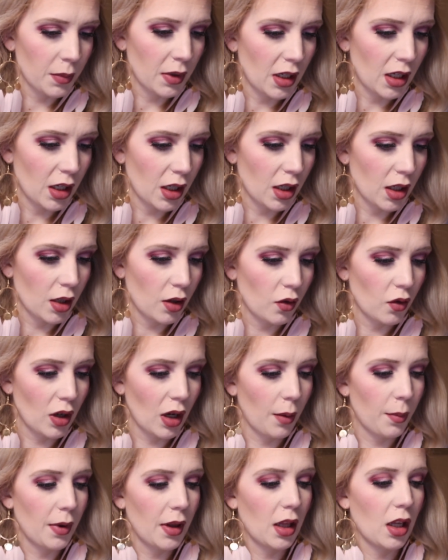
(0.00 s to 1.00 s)
Grab
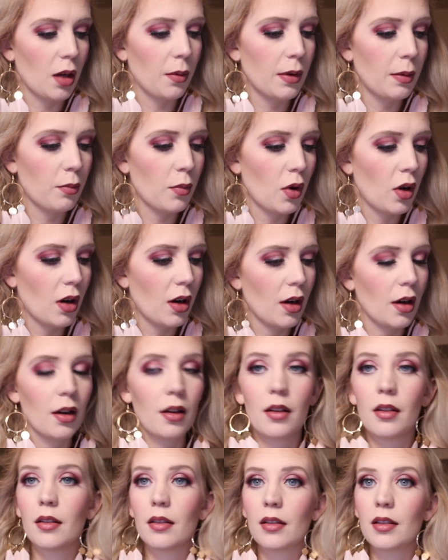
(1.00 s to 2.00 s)
a little bit
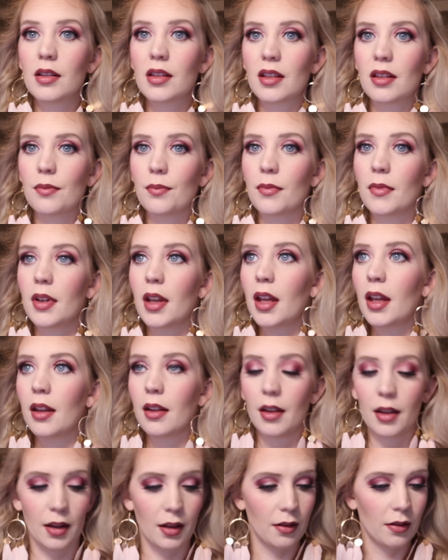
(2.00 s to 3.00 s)
more.
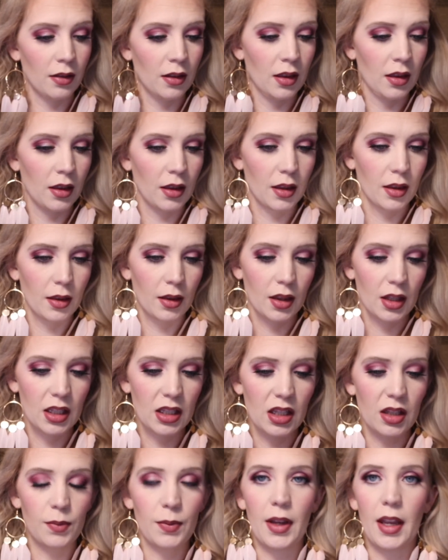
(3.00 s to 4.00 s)

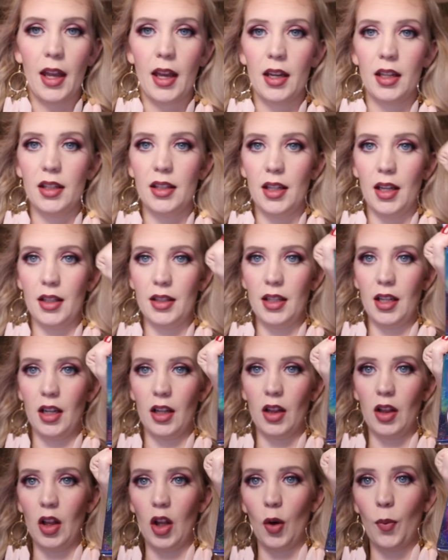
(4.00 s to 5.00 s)
This is my
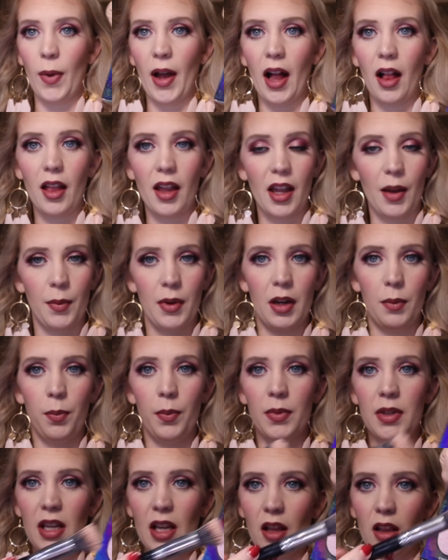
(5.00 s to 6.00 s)
Anastasia Glow palette. I'm going to
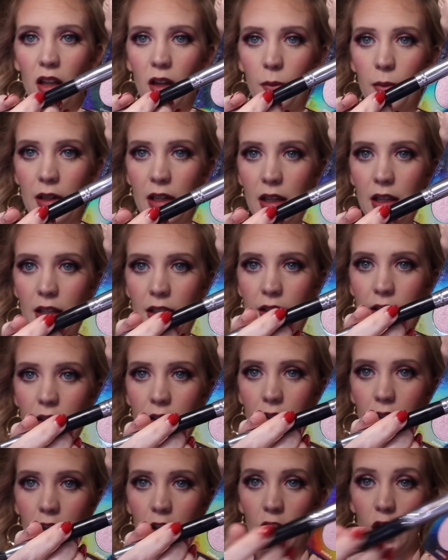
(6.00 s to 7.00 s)
take a little bit of
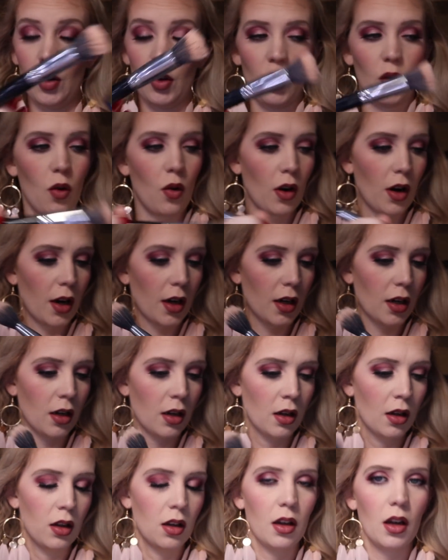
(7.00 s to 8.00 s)
this Unicorn.
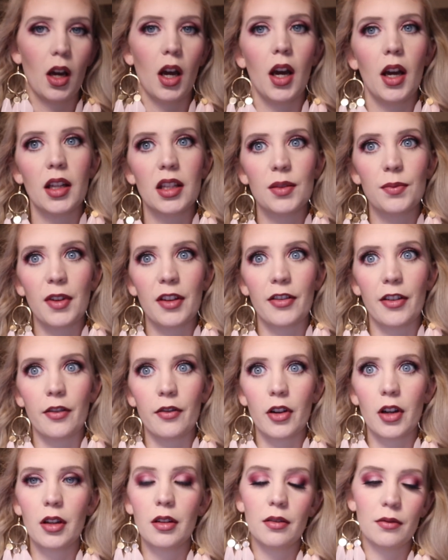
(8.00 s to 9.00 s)
It's my
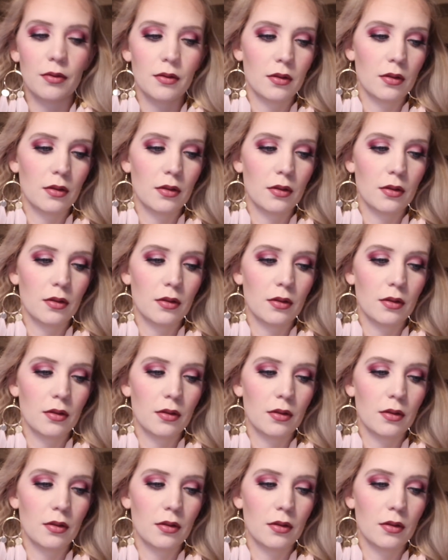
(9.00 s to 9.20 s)
favorite.